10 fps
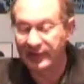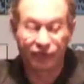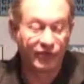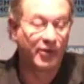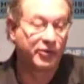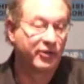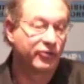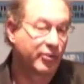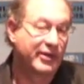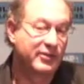the
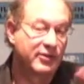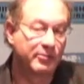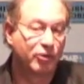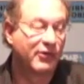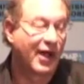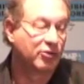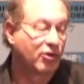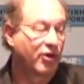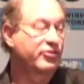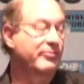Saudis threatened to pull out
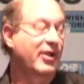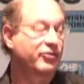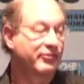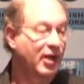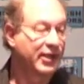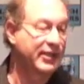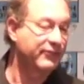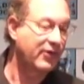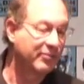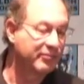large amounts of money
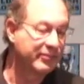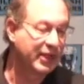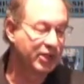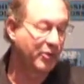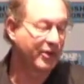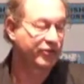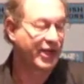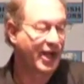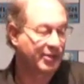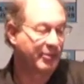from the U.S.
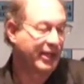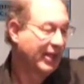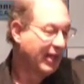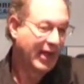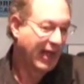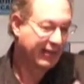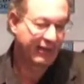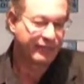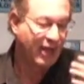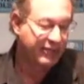economy, and
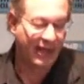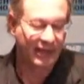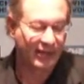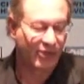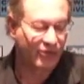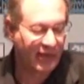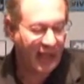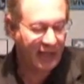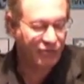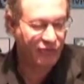they've done that on other
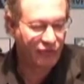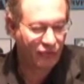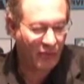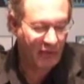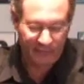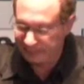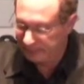occasions as well.